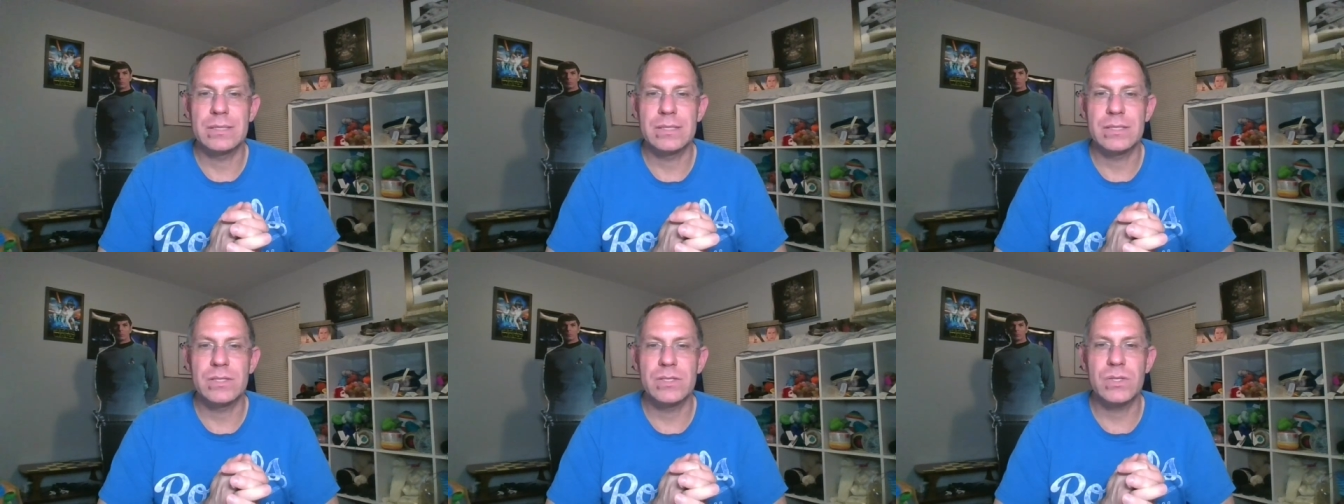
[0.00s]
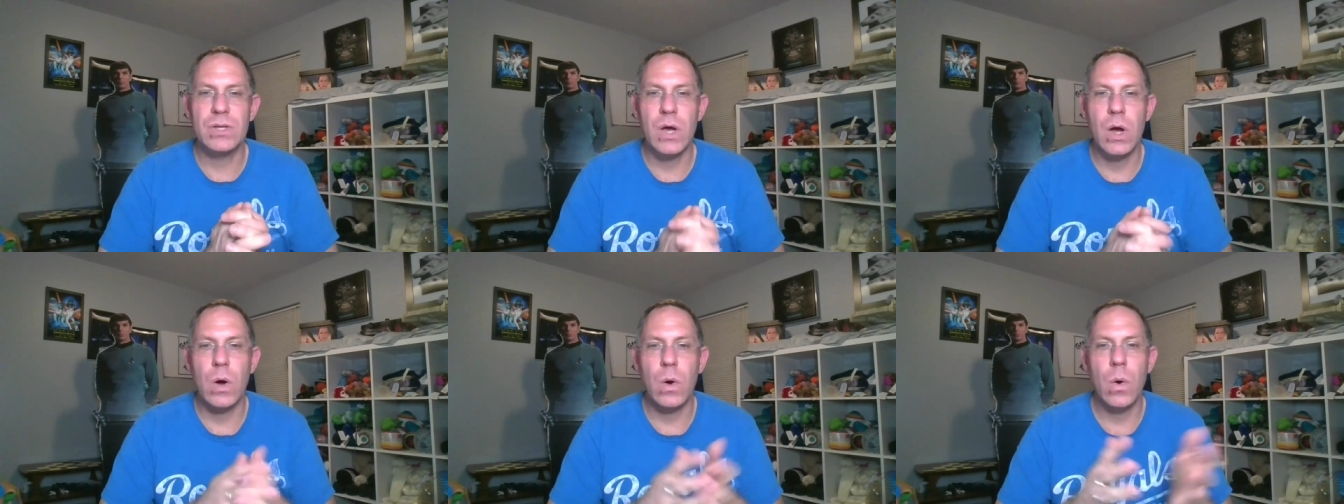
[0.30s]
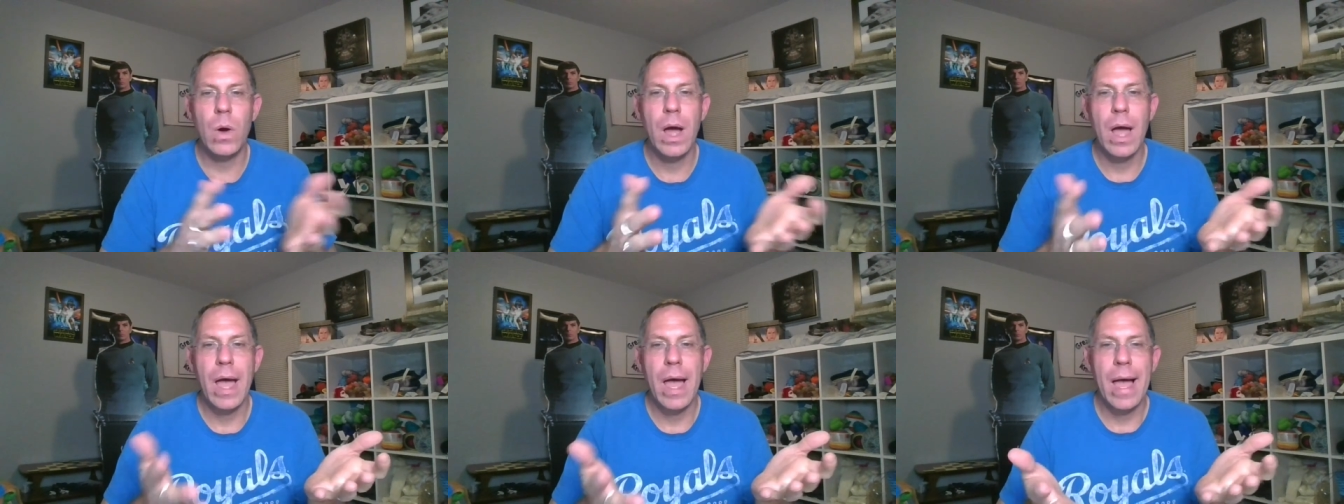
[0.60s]

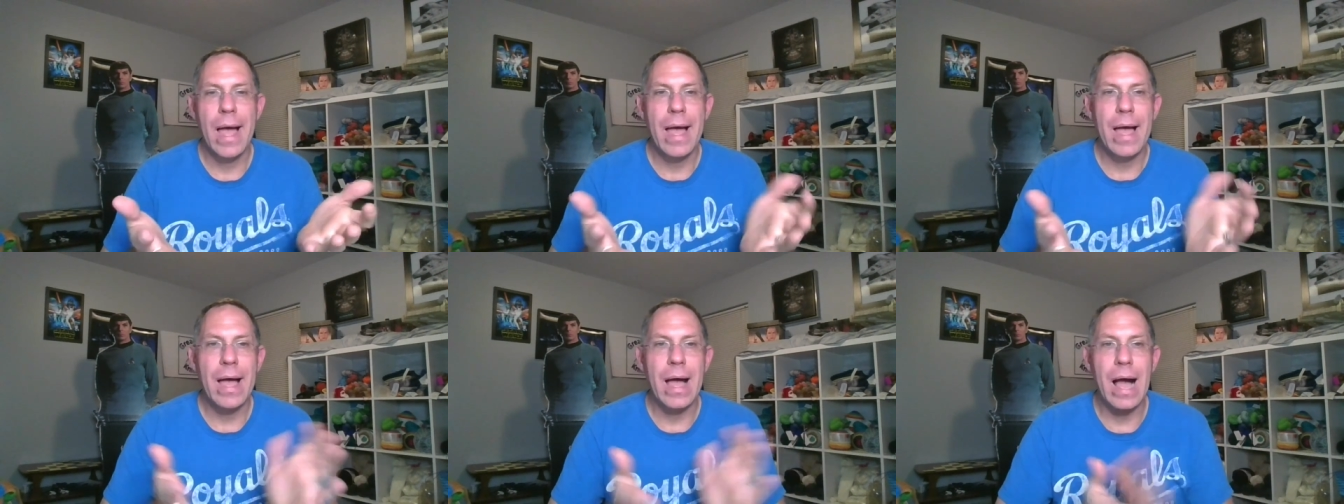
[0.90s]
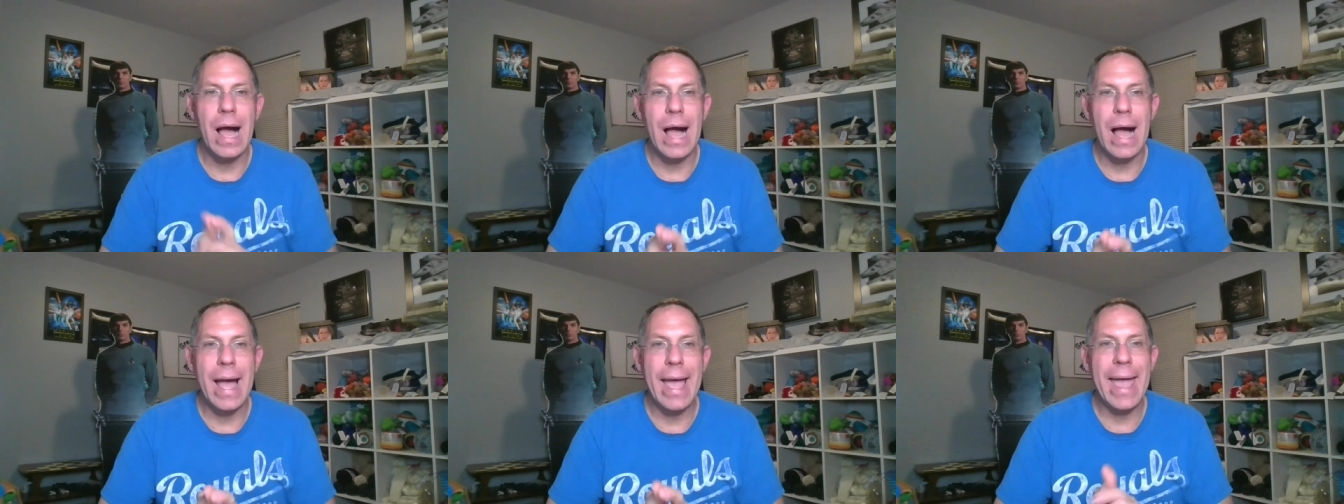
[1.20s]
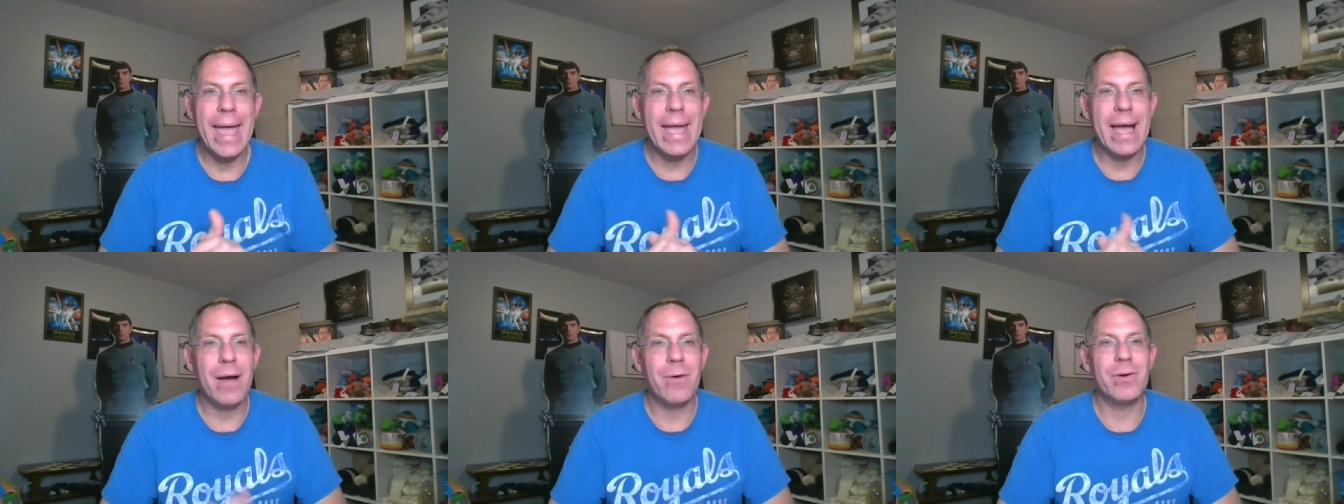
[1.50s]
So
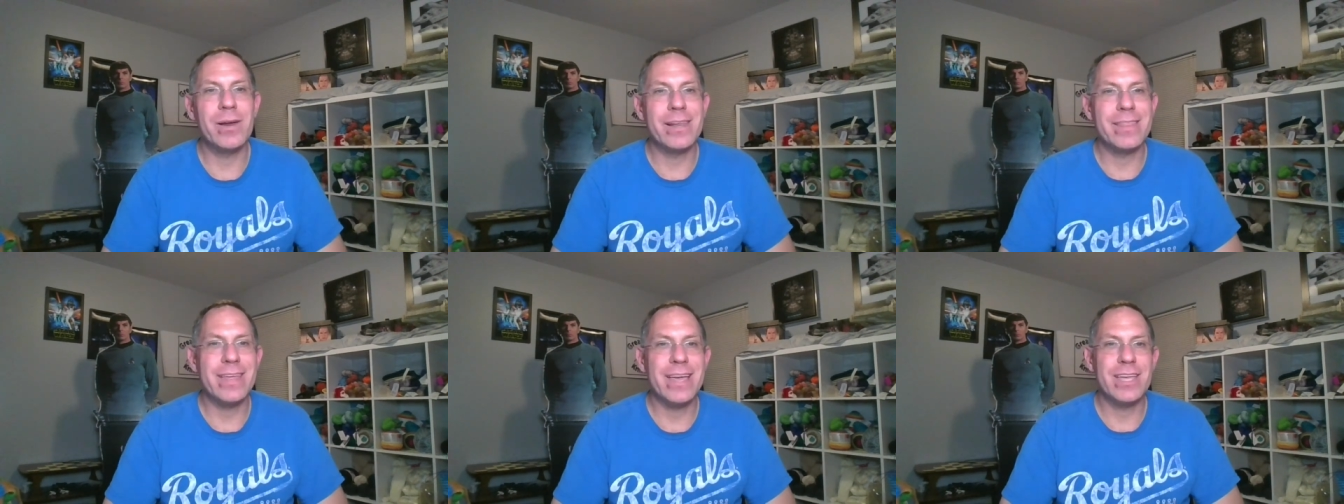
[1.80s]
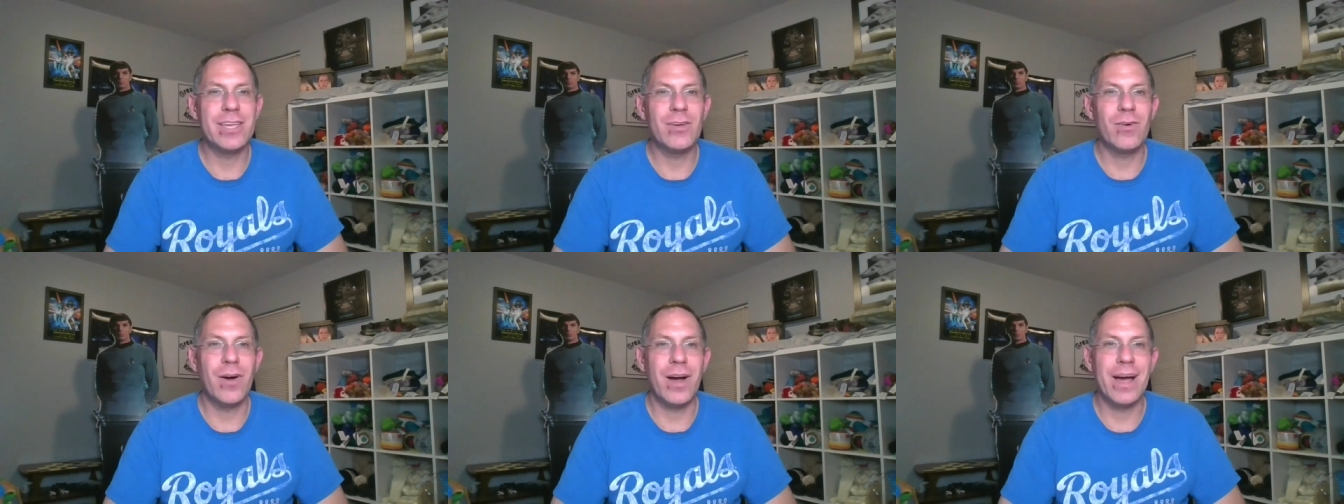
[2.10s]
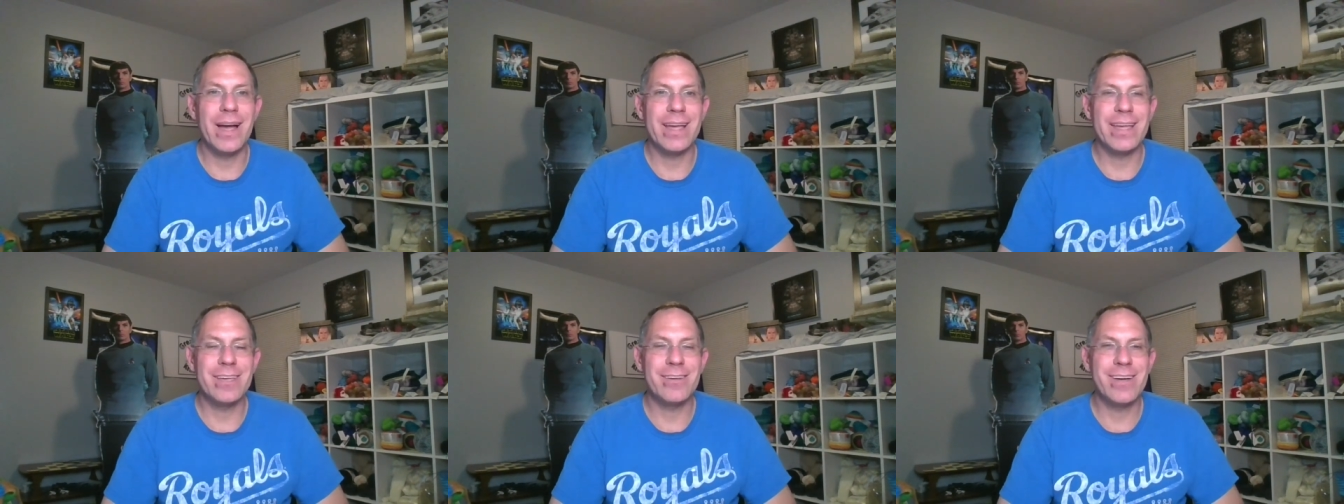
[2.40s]
hey, I want to thank
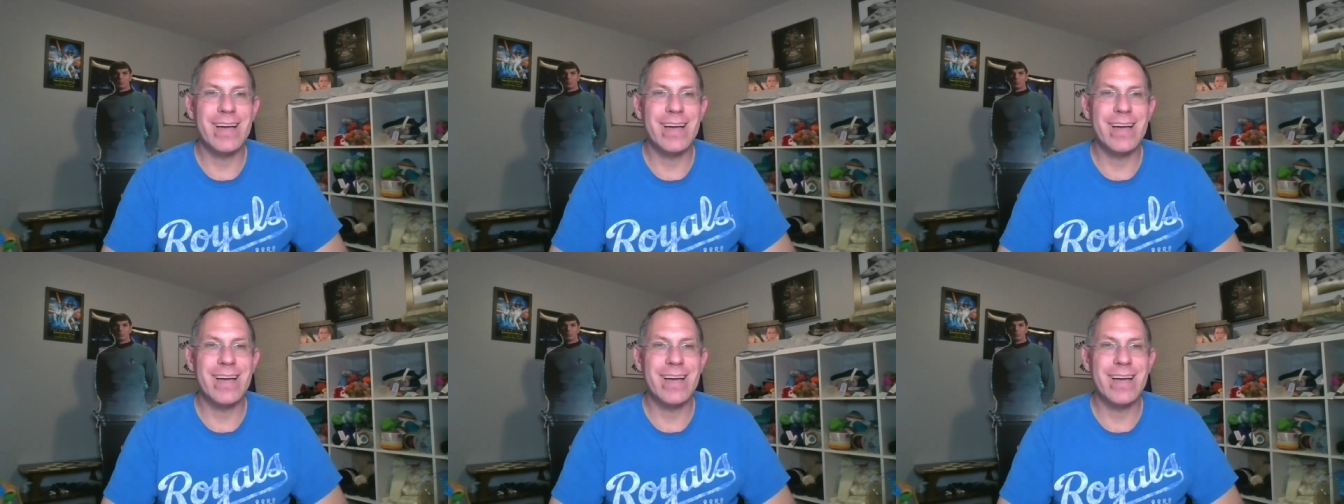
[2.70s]
you